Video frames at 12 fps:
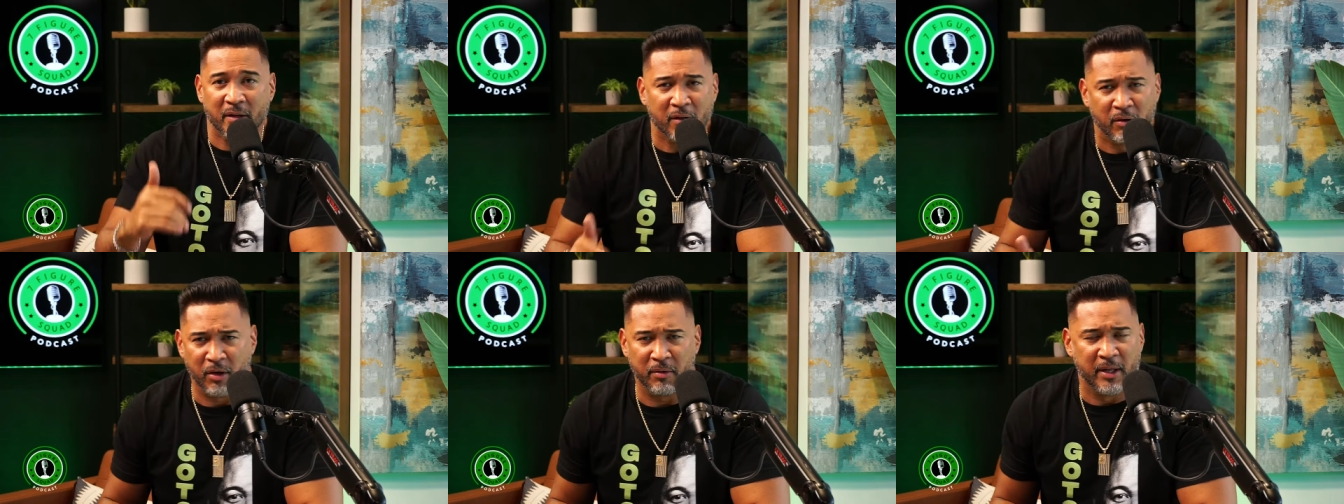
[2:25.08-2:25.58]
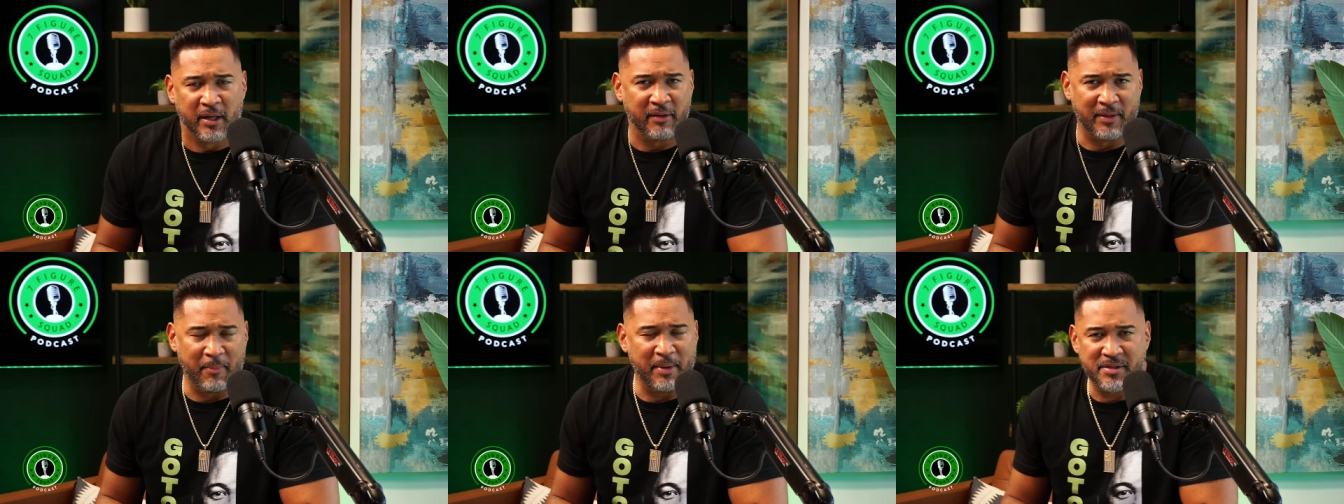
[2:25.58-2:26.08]
Well,
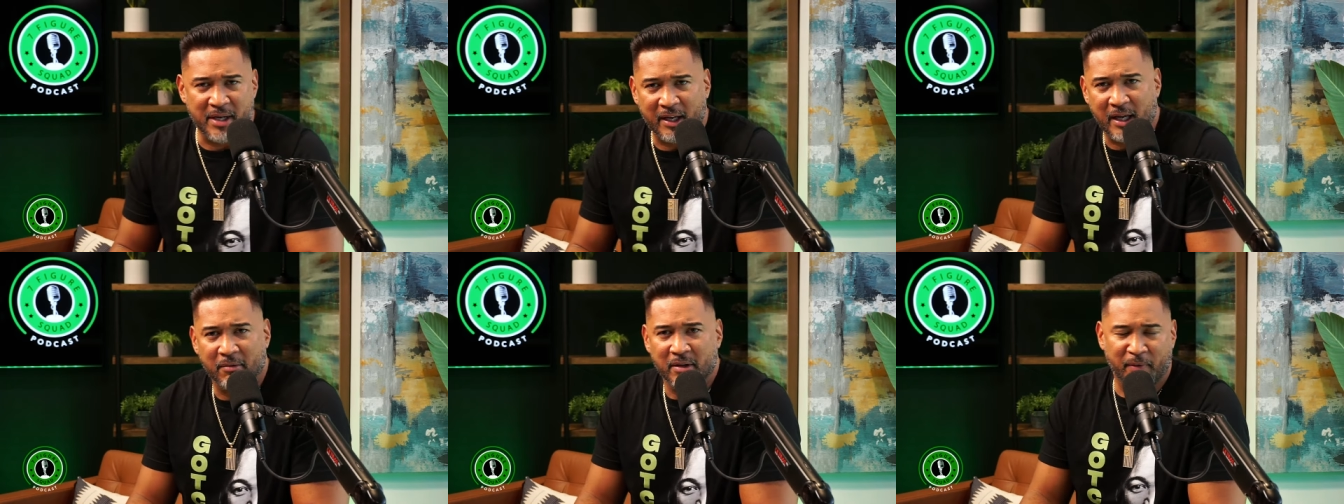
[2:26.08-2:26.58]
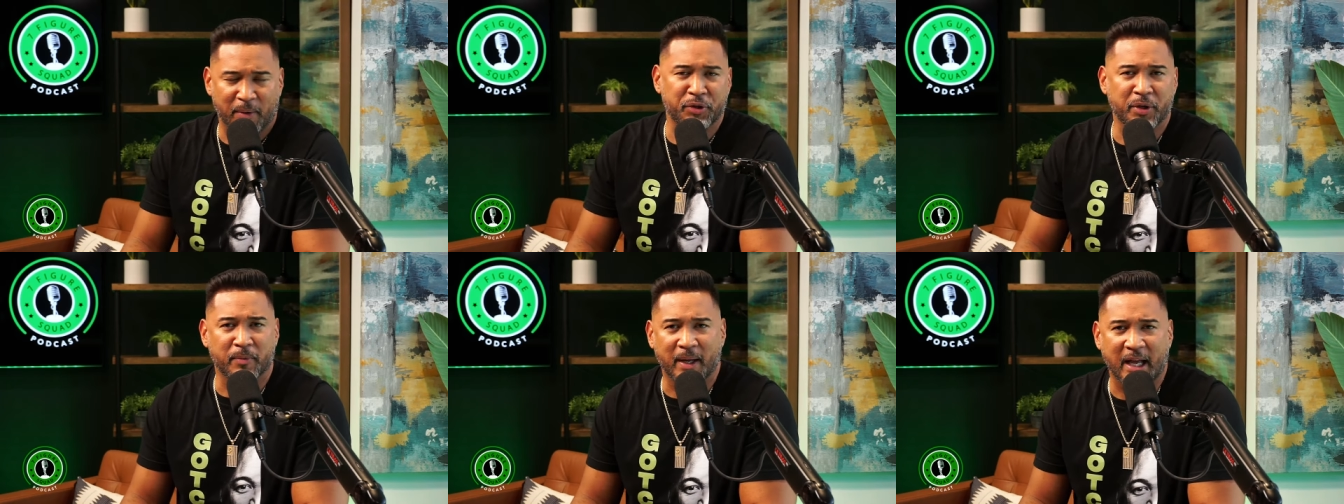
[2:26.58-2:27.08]
that means I got to, if I want to
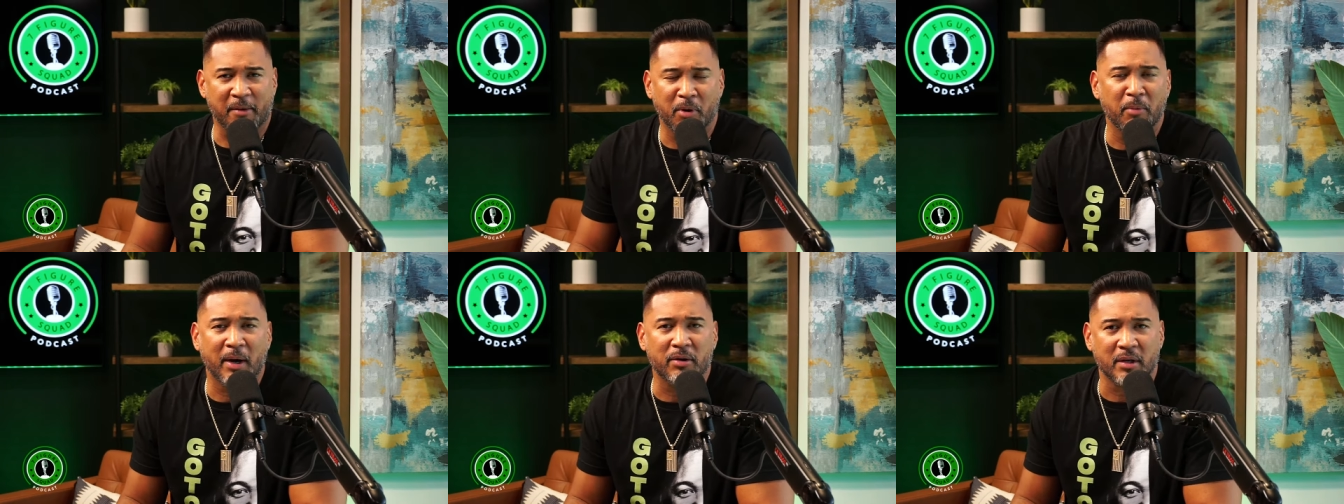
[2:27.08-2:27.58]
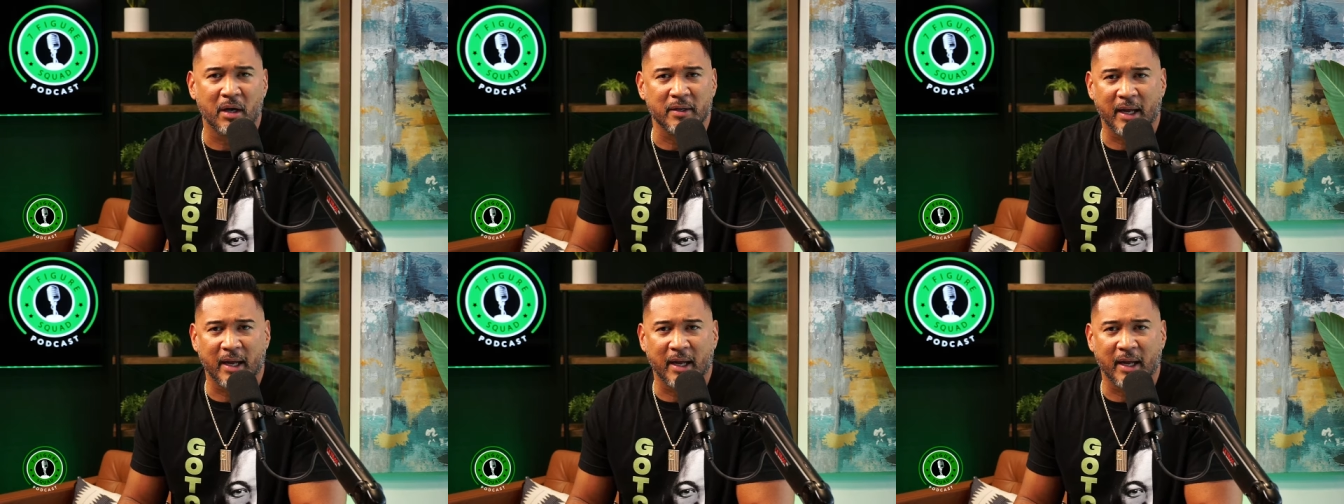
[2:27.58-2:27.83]
do it right, I got to mow my own lawn.